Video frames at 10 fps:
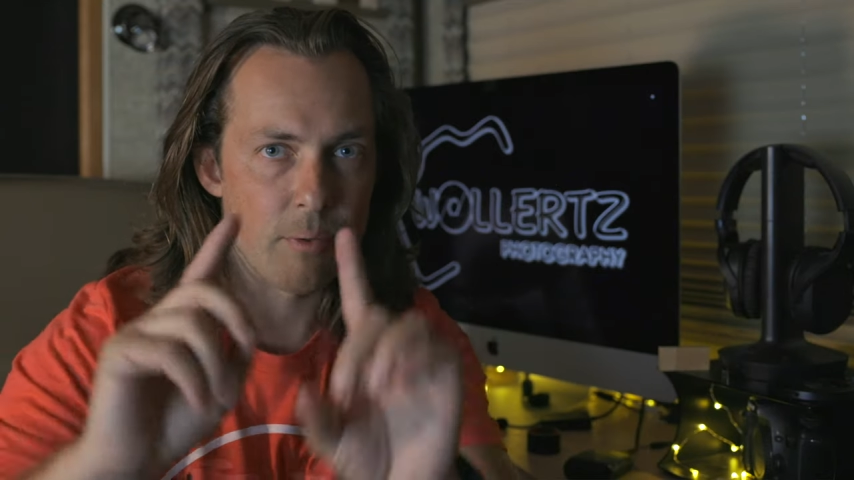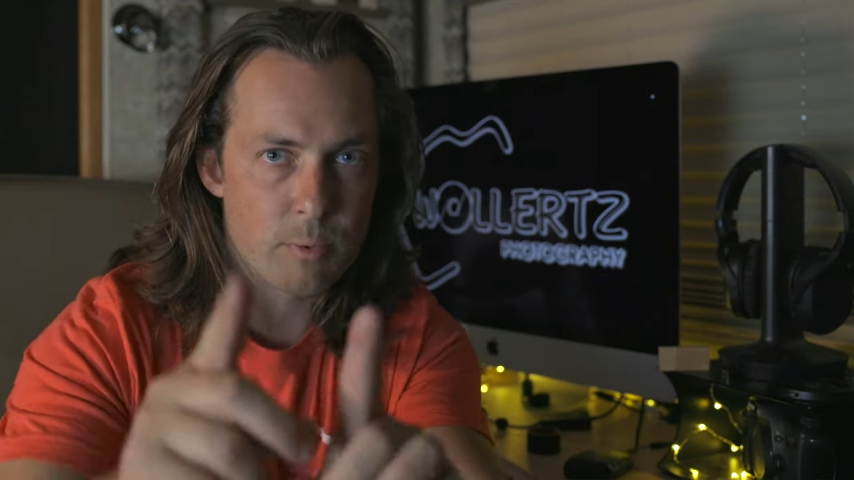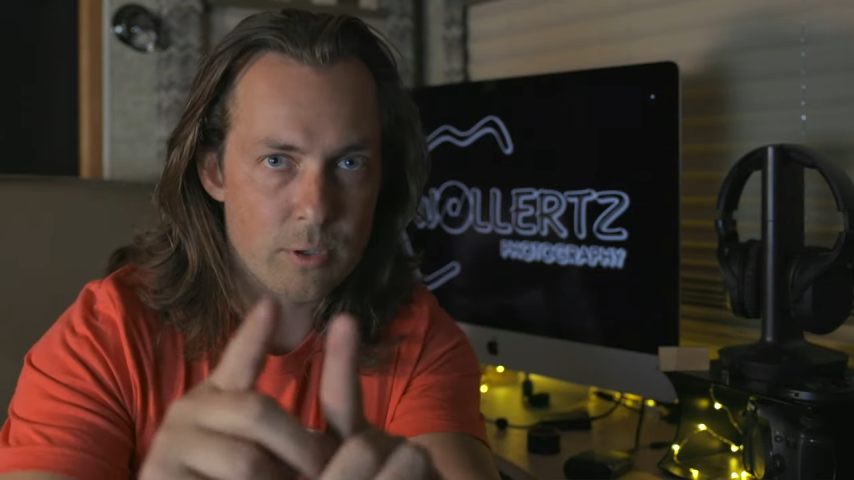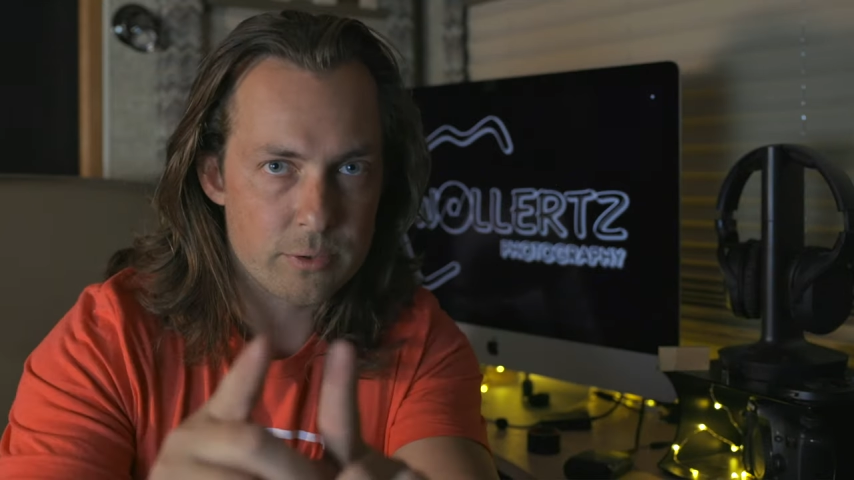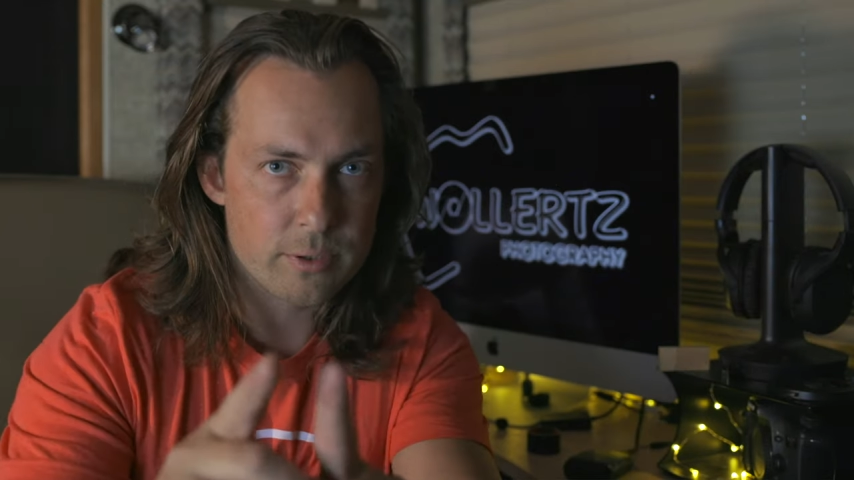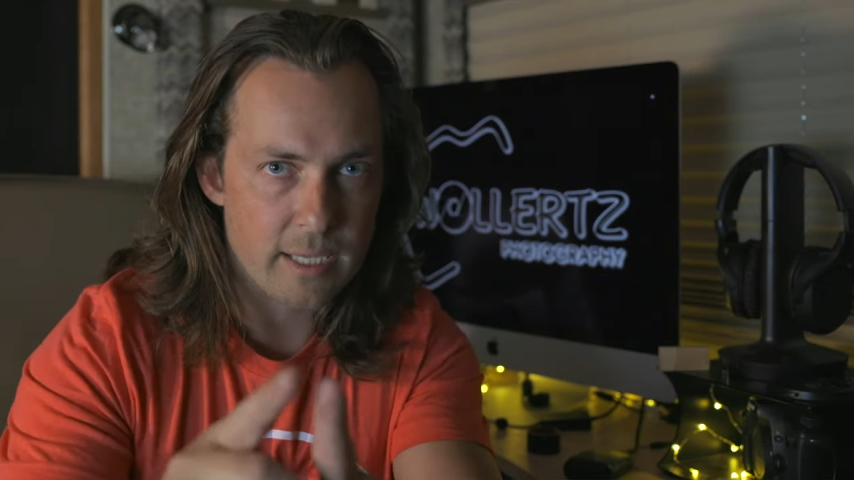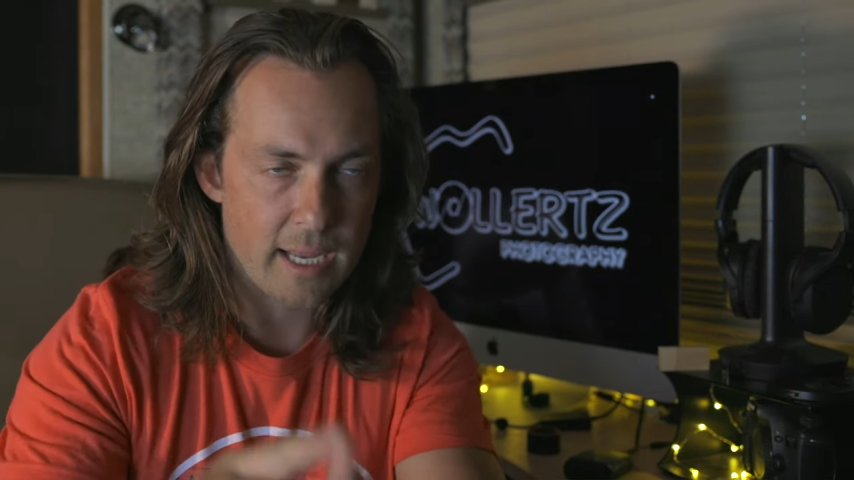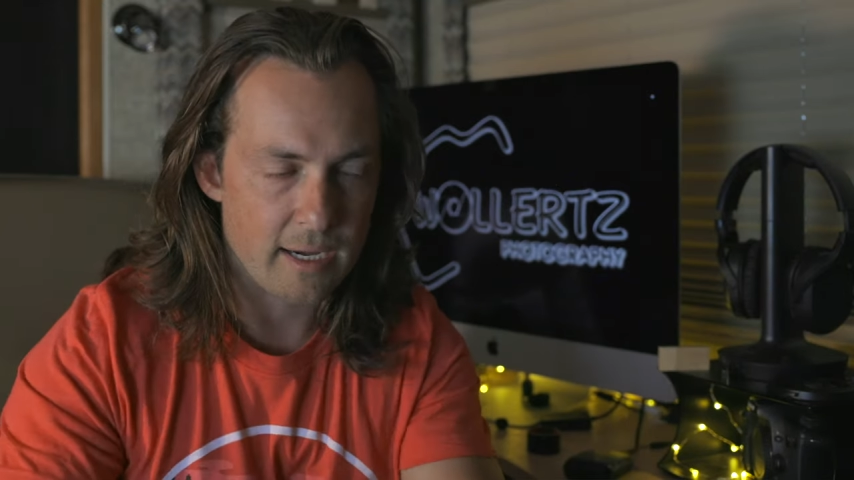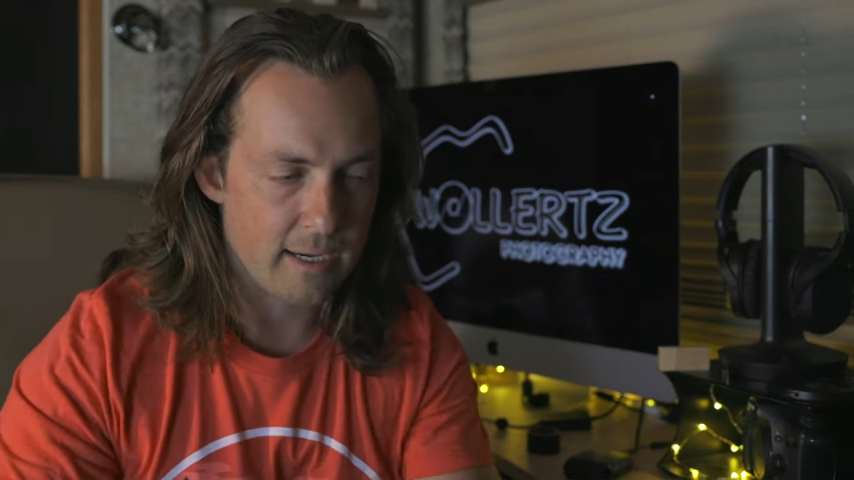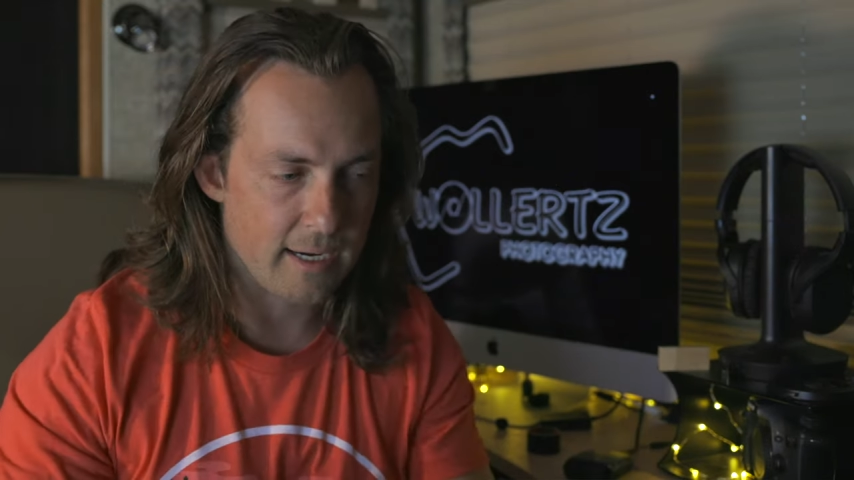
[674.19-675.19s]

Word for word: will do that.